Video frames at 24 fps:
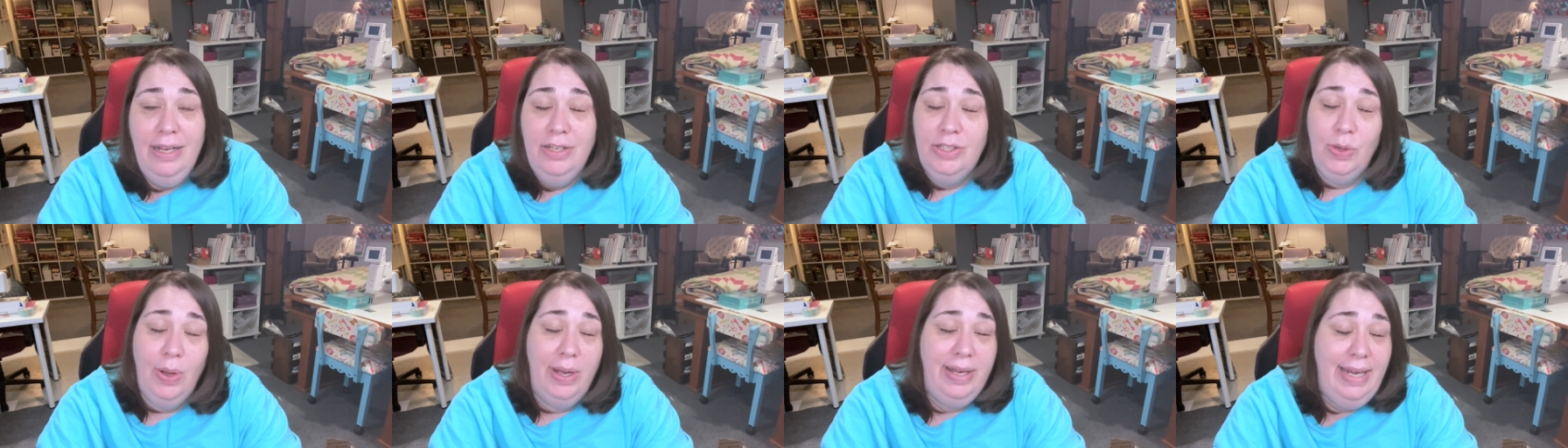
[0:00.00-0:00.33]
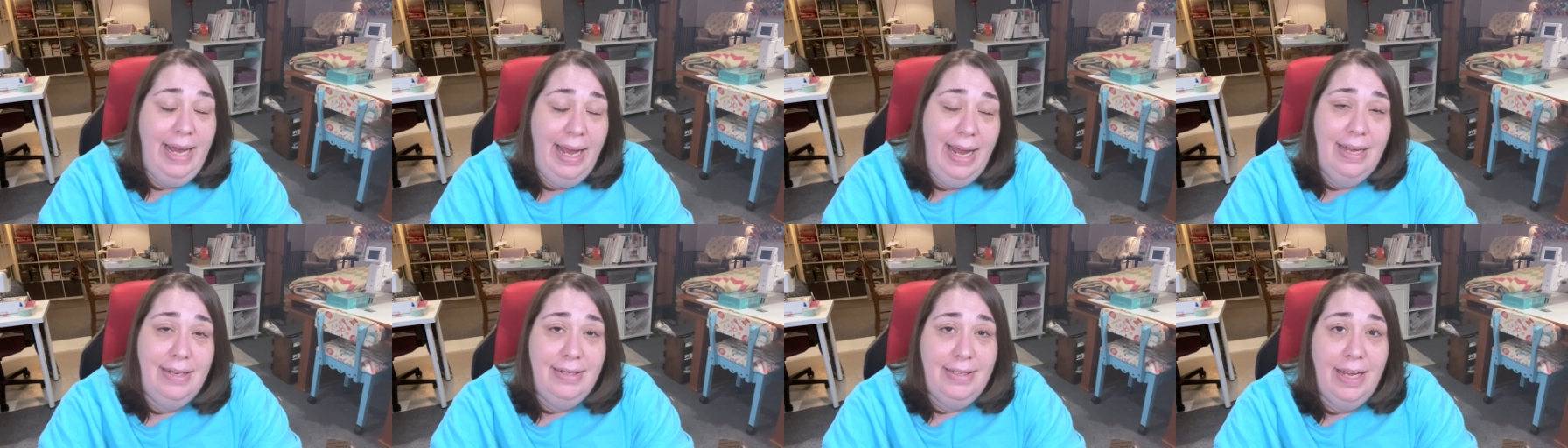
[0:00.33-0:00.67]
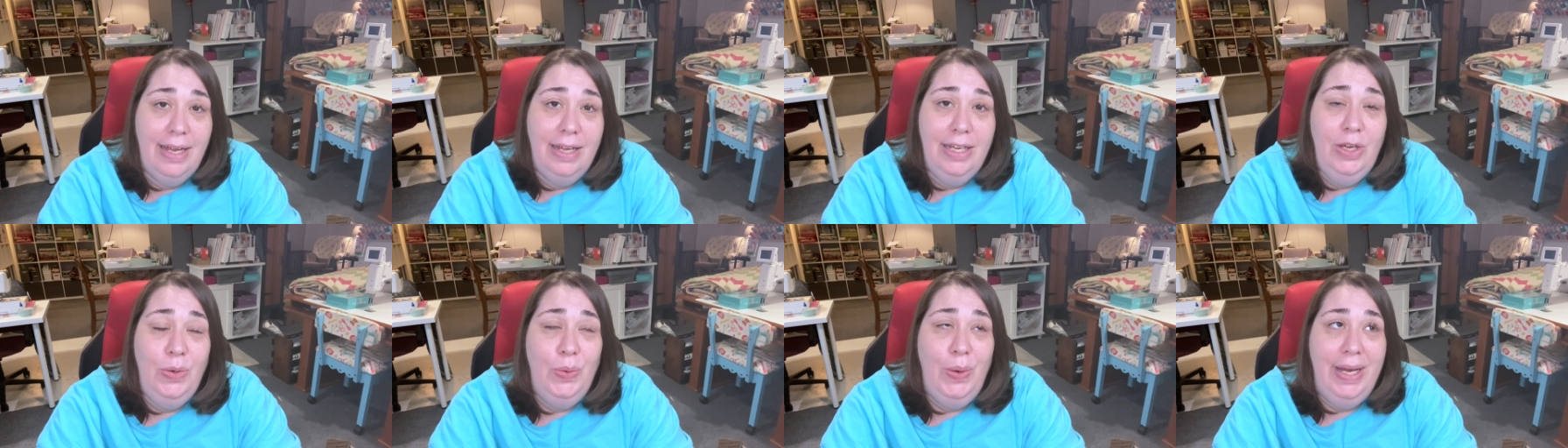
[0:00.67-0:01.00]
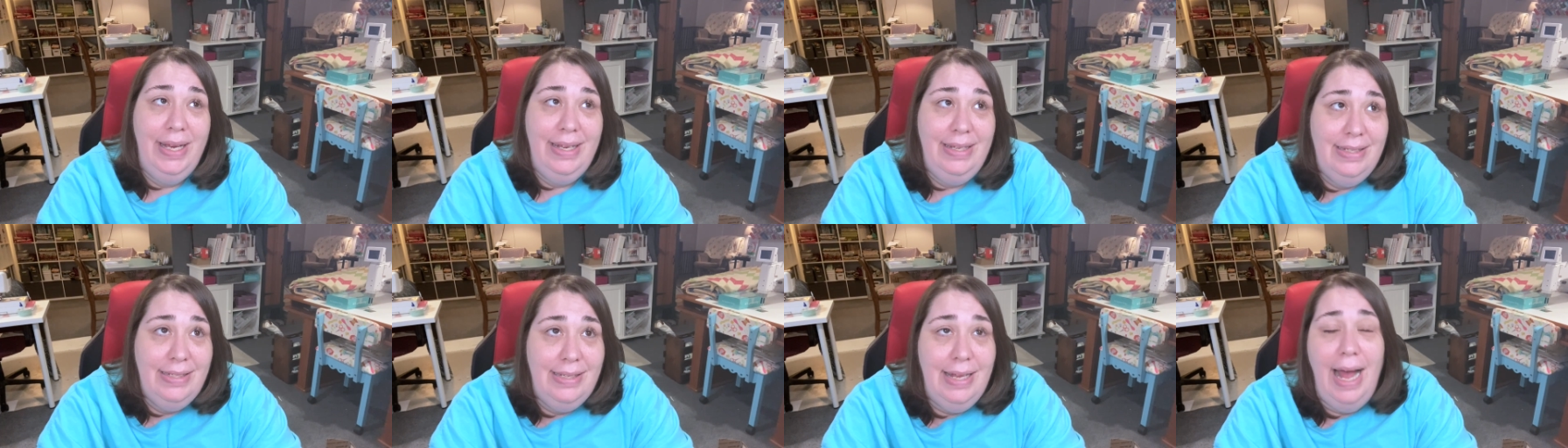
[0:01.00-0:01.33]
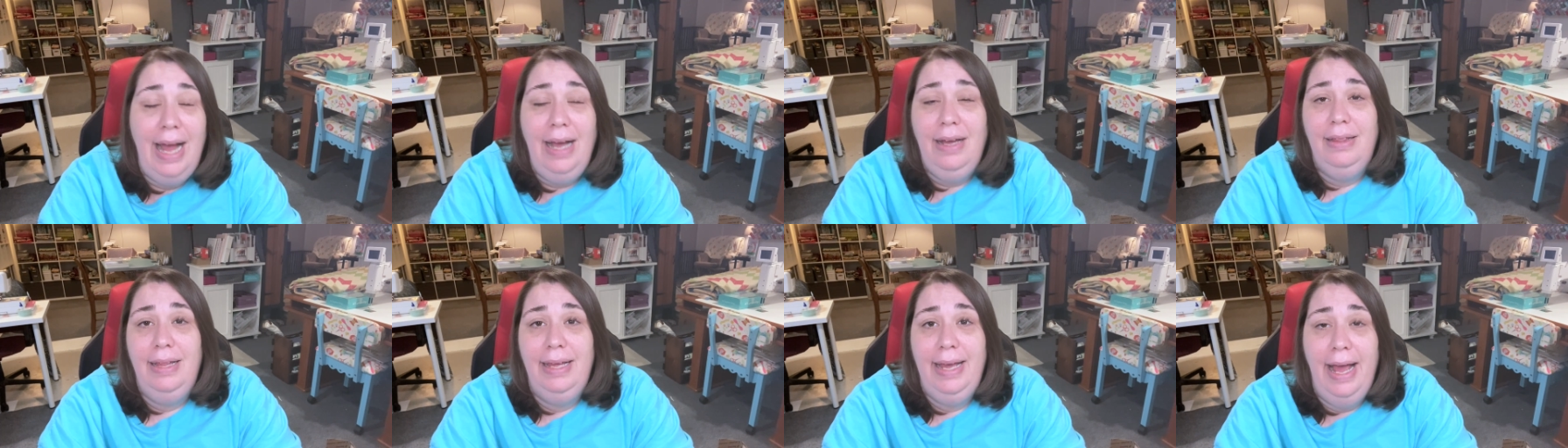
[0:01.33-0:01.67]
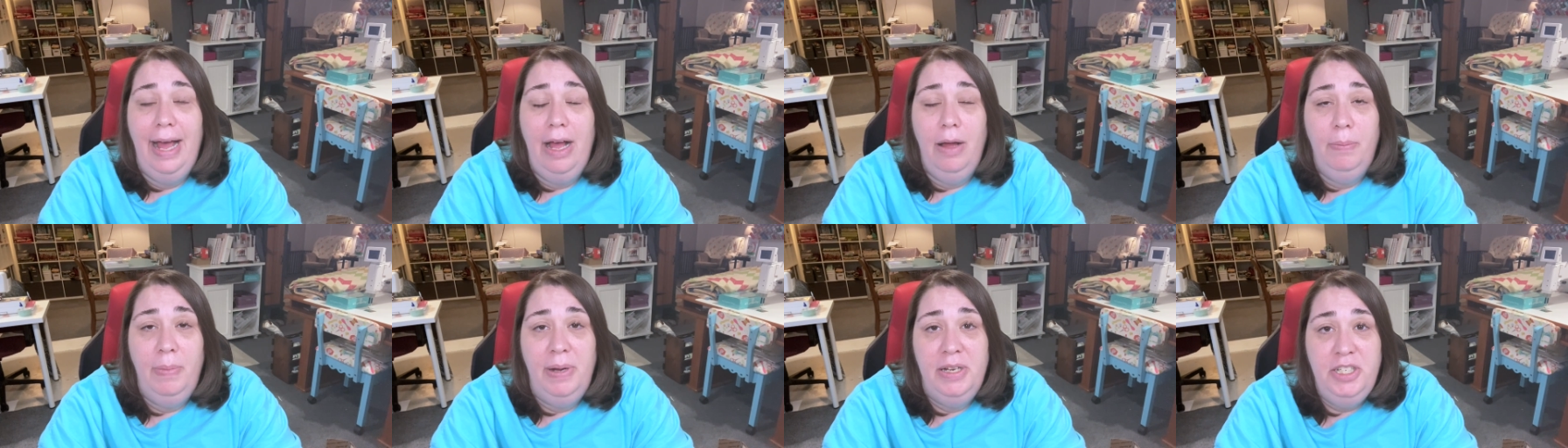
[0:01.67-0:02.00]
so I can't tell you exactly
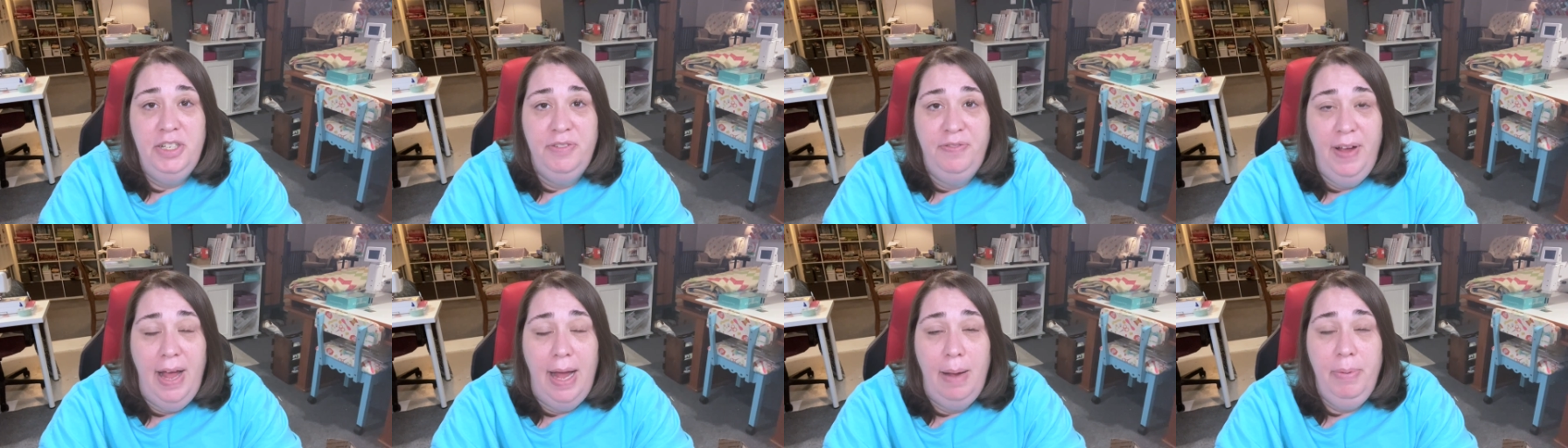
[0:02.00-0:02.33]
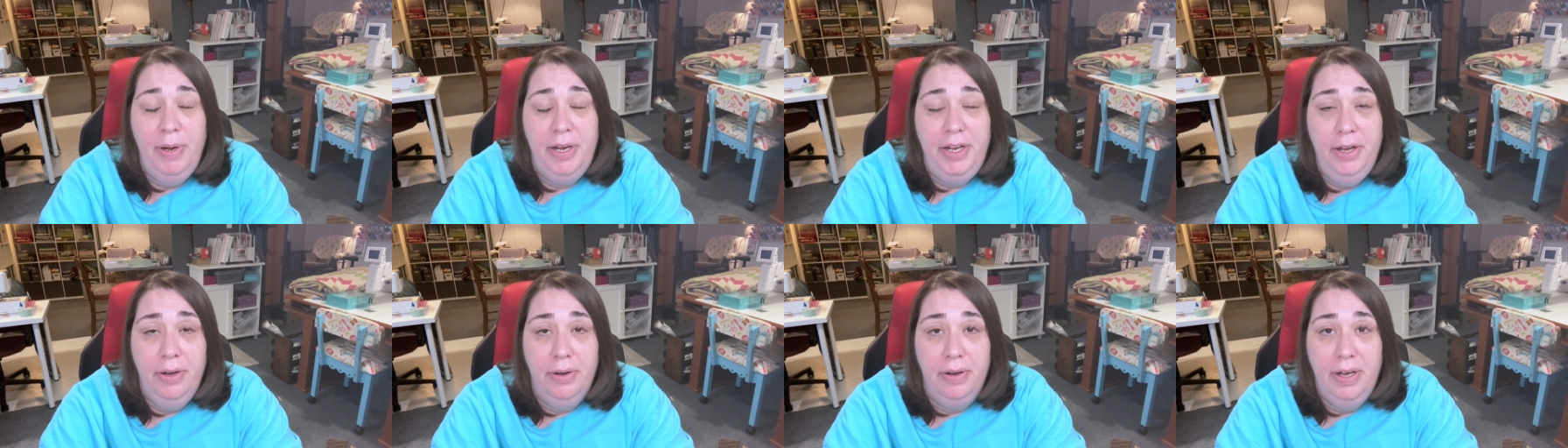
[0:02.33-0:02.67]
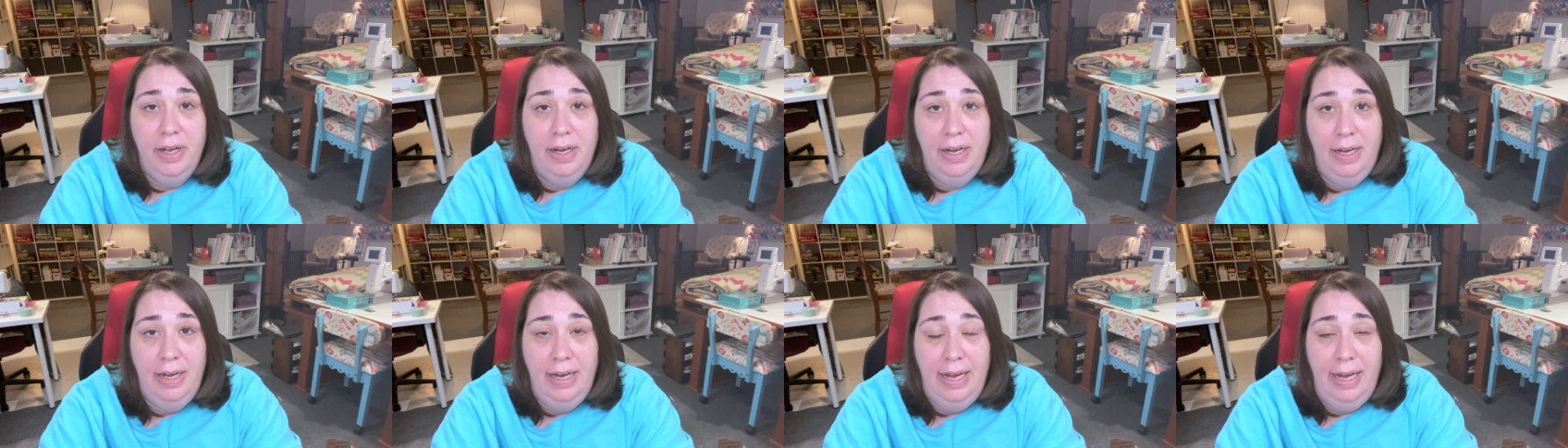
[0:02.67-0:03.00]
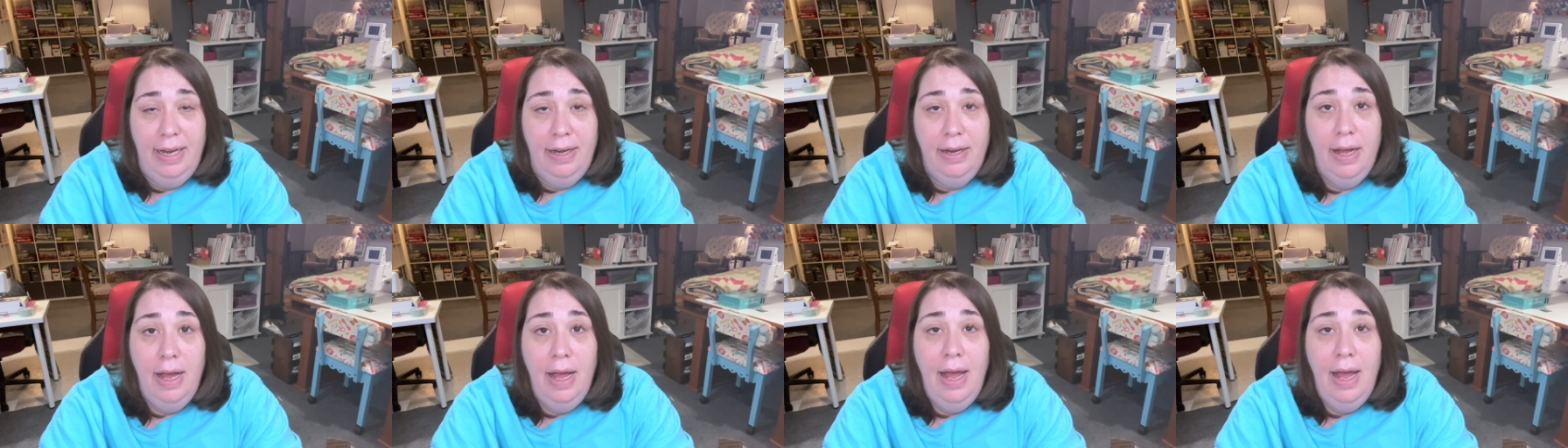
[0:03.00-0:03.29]
how much fabric you're going to need.